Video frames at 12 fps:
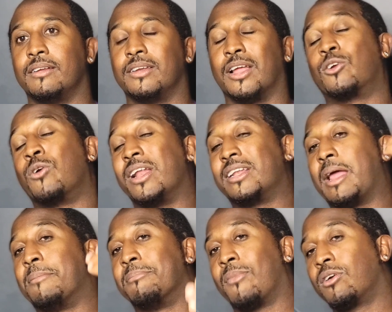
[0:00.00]
Now, granted,
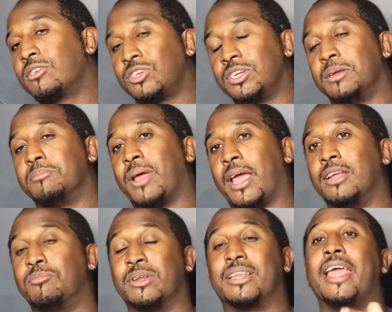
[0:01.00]
that merchant pays,
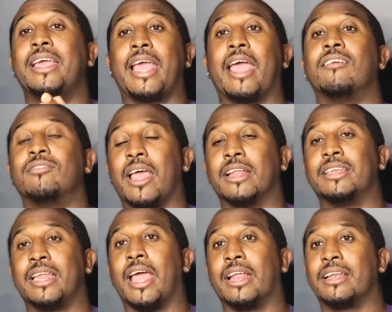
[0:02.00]
but they gave that
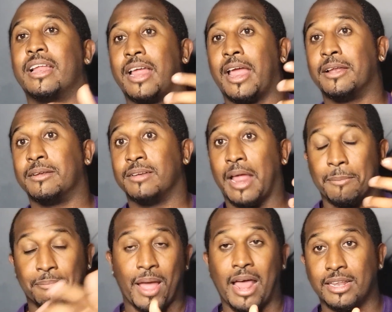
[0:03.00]
debt and
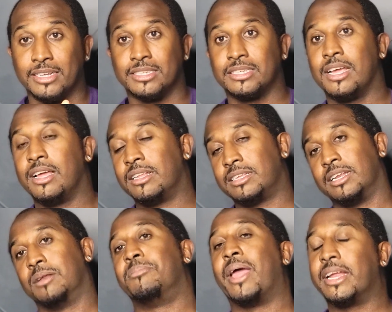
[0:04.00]
that balance to
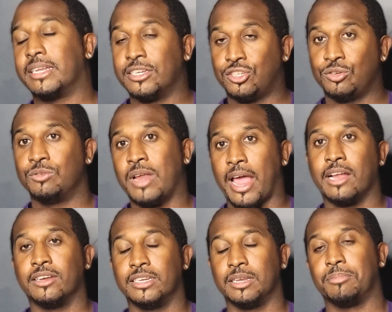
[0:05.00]
the bank that you now
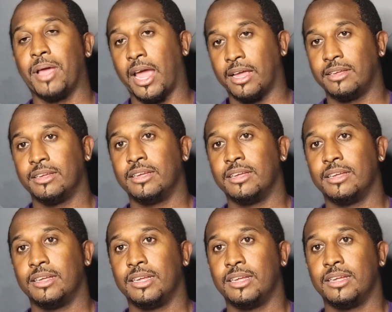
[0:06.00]
need to pay.
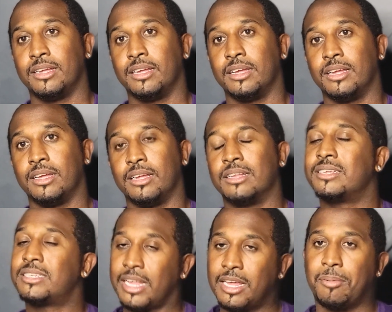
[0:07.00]

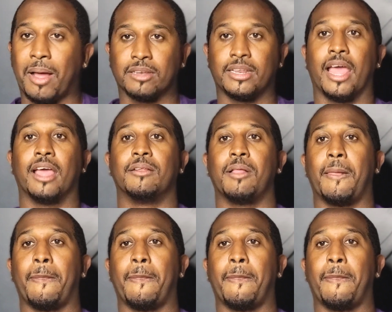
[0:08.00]
Just think about that.